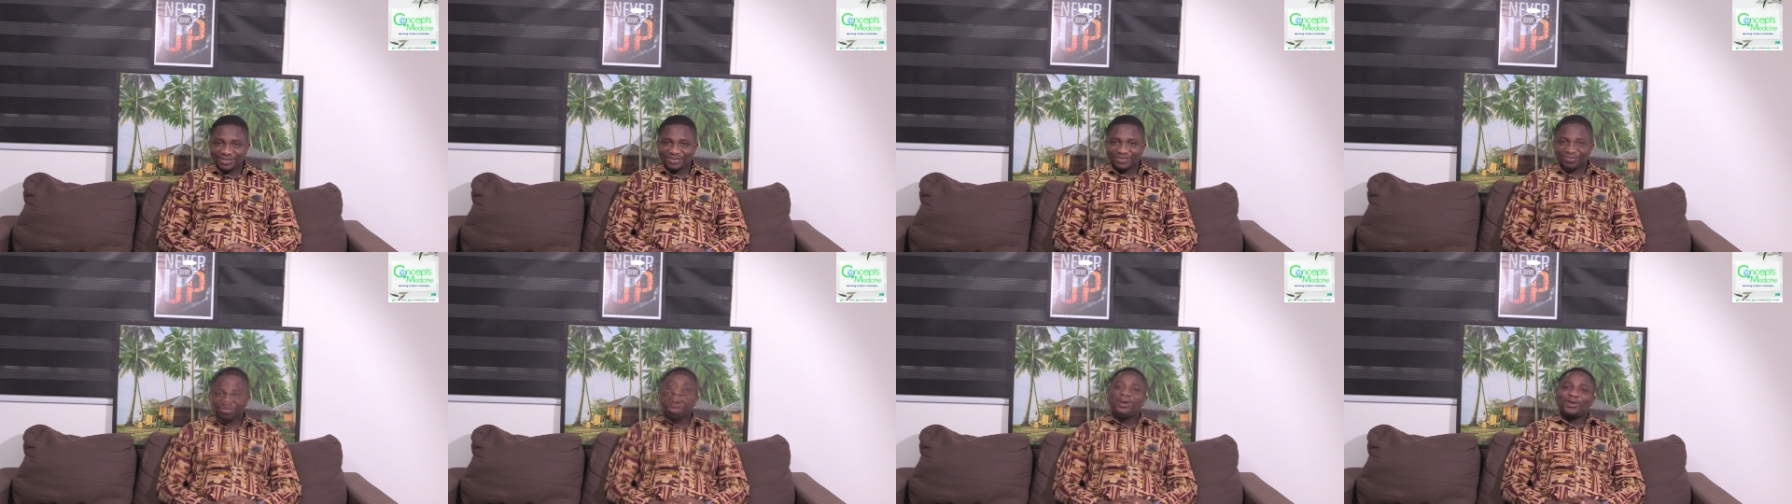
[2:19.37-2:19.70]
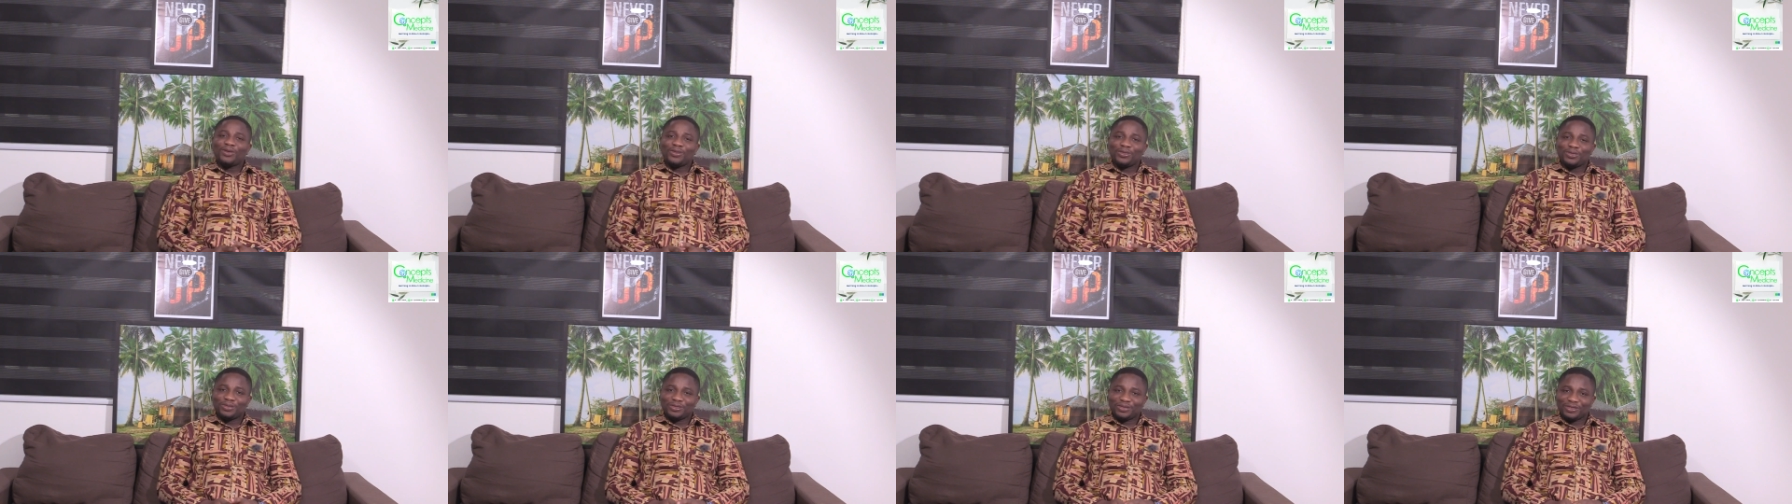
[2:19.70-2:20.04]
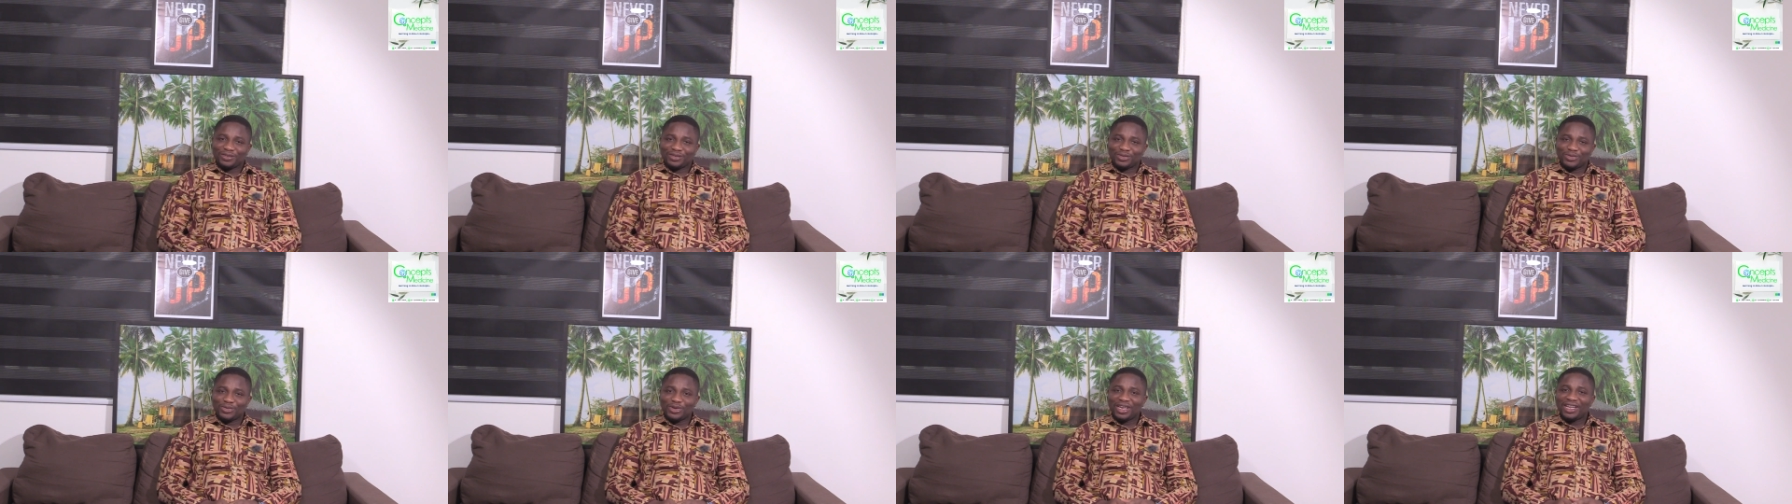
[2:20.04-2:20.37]
Now,
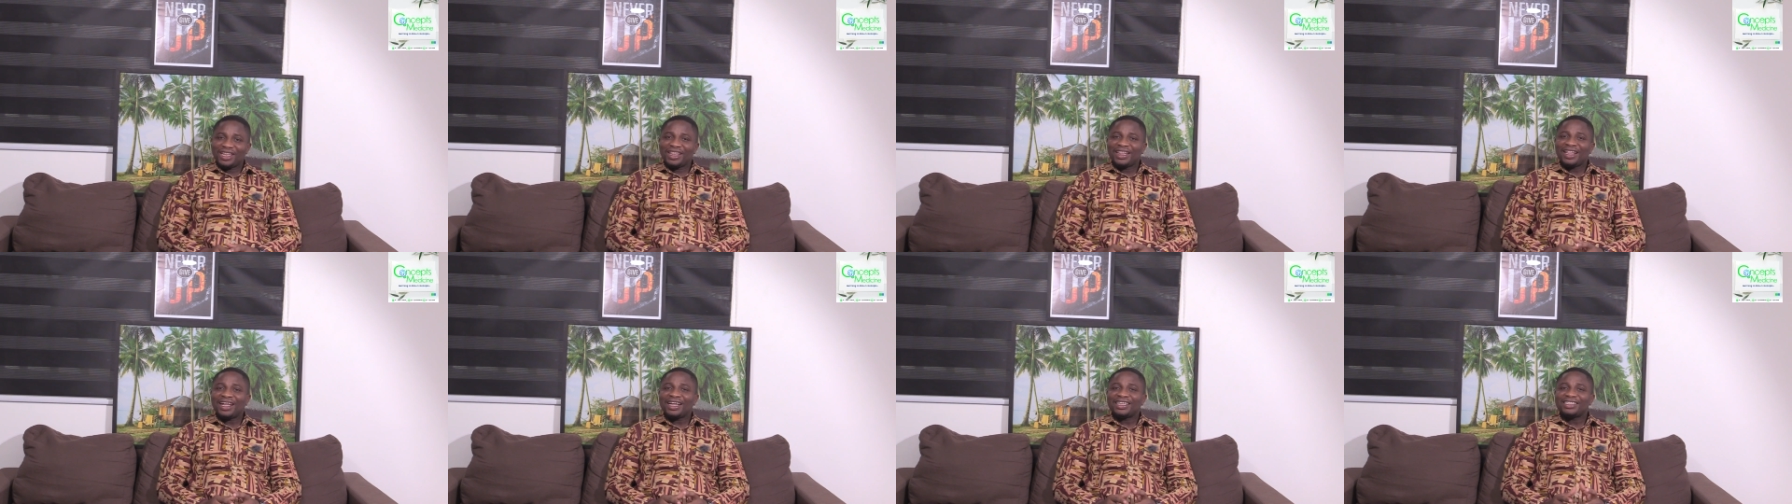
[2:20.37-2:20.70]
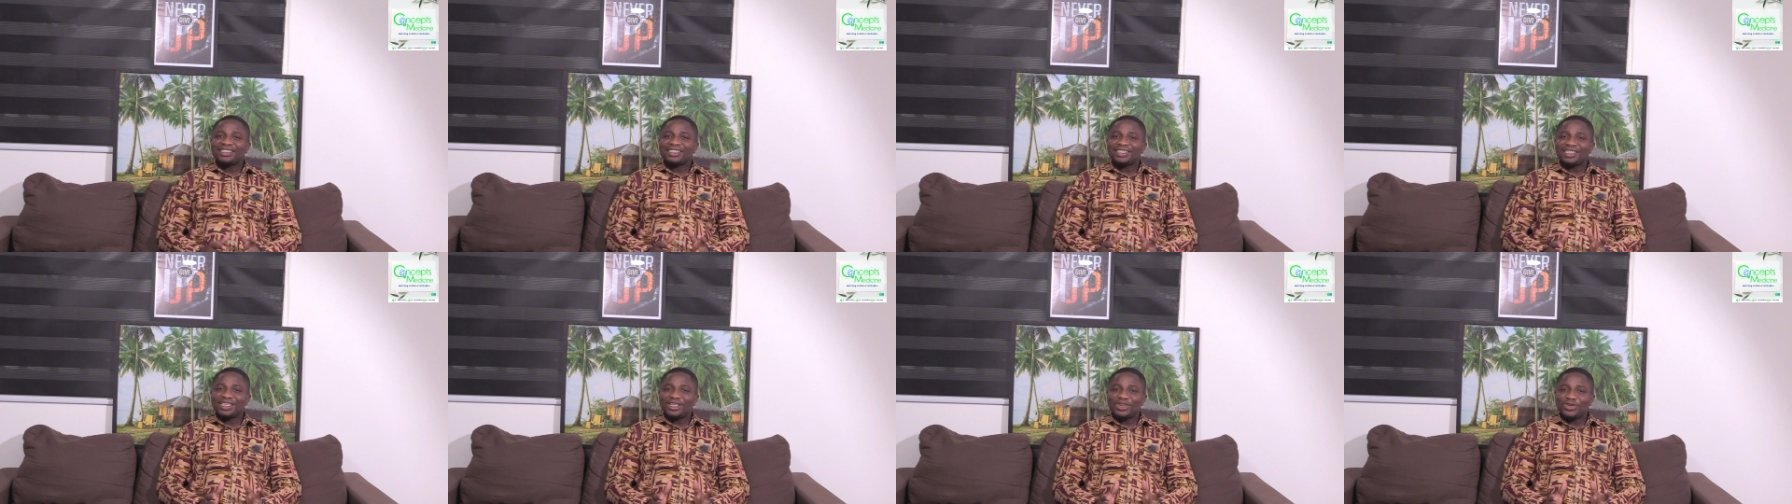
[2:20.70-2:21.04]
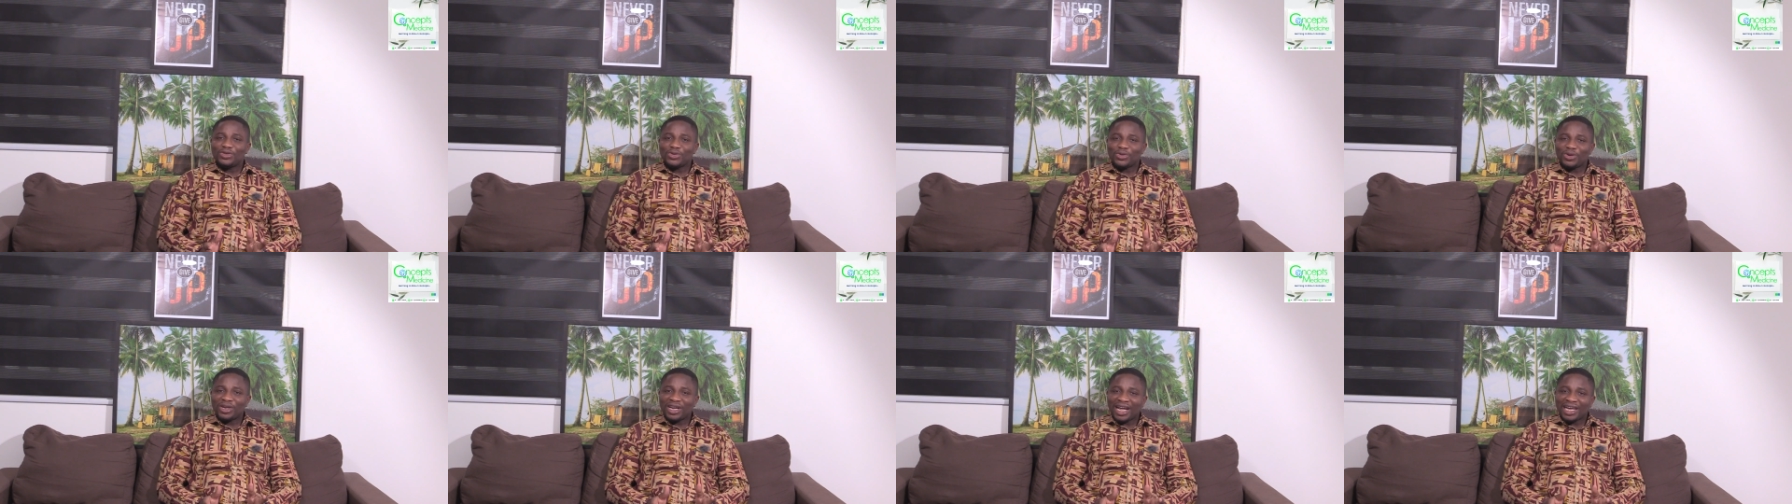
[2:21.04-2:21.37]
with that
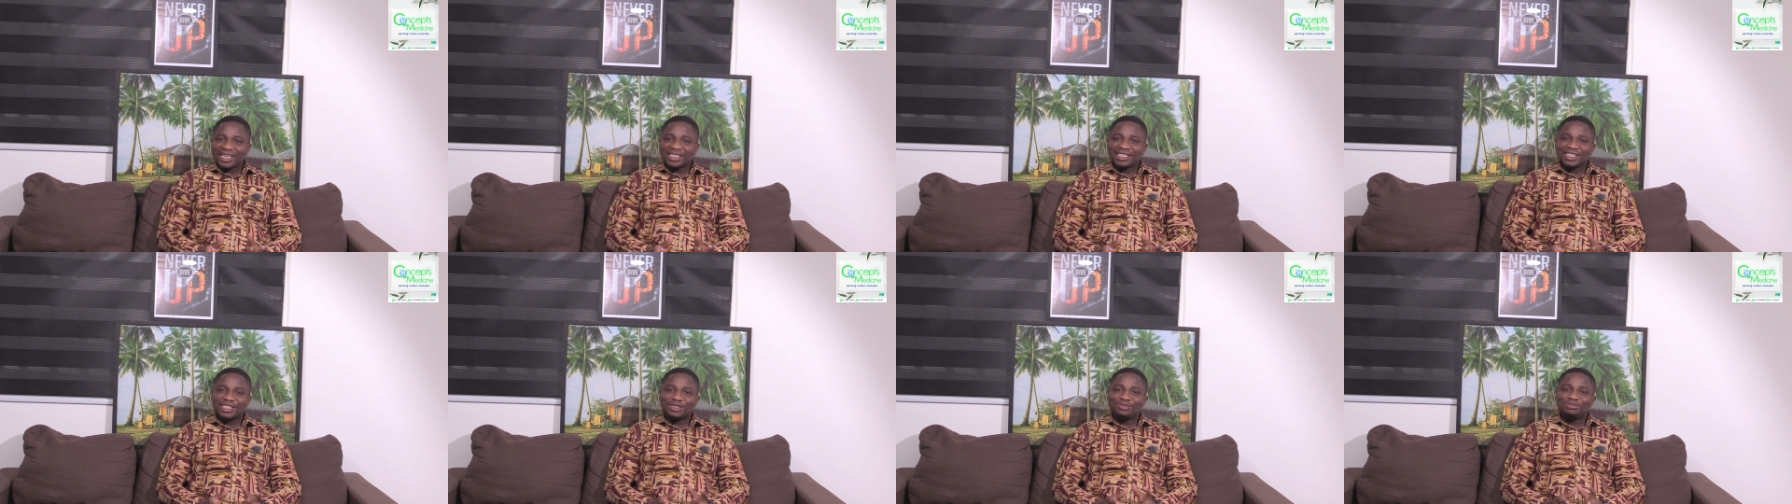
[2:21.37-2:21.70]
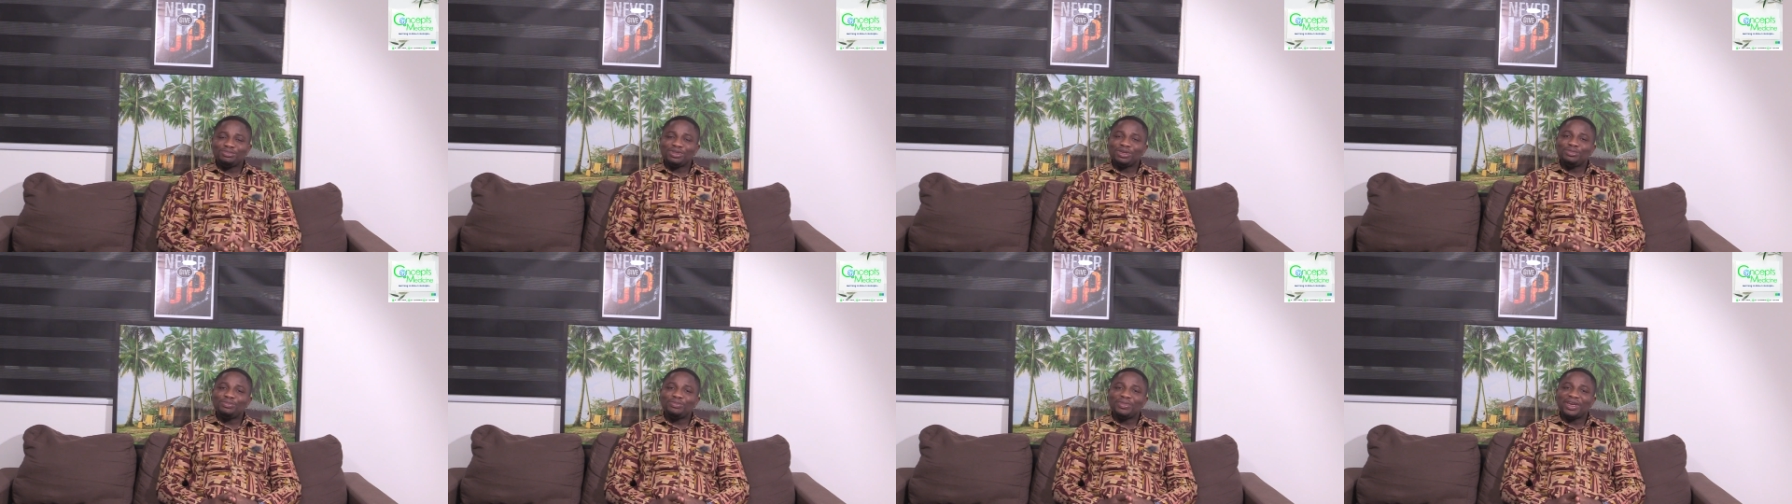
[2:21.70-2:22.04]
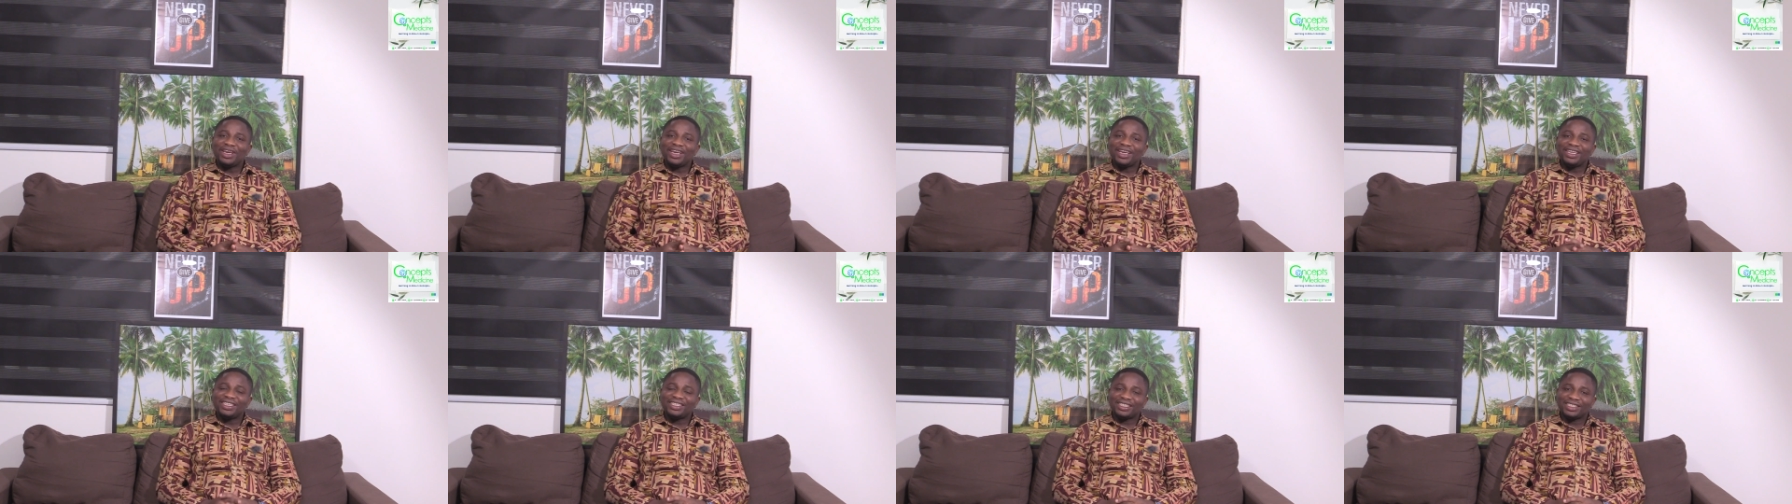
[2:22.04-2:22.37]
introduction being
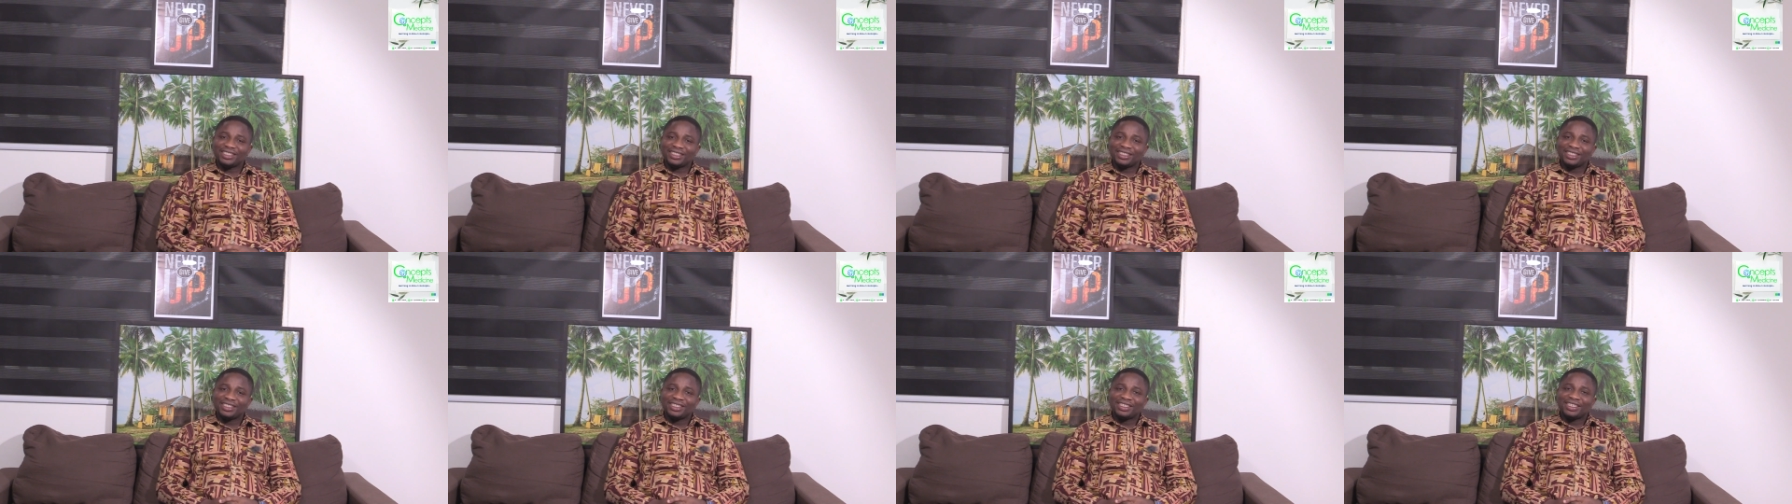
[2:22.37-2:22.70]
made,